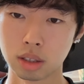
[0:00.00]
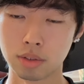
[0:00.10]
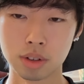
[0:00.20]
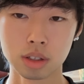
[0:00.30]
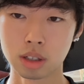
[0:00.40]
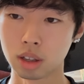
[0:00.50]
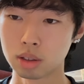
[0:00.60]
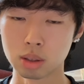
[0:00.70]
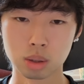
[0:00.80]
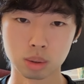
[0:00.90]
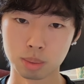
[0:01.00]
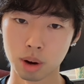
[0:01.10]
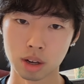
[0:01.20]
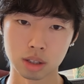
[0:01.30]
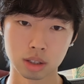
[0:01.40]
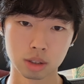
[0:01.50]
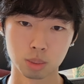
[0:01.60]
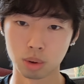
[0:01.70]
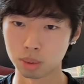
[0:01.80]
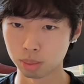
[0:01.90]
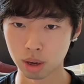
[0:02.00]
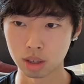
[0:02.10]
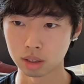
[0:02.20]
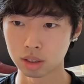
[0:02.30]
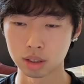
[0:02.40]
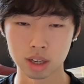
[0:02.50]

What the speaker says: If it's like 2 products, 1 product,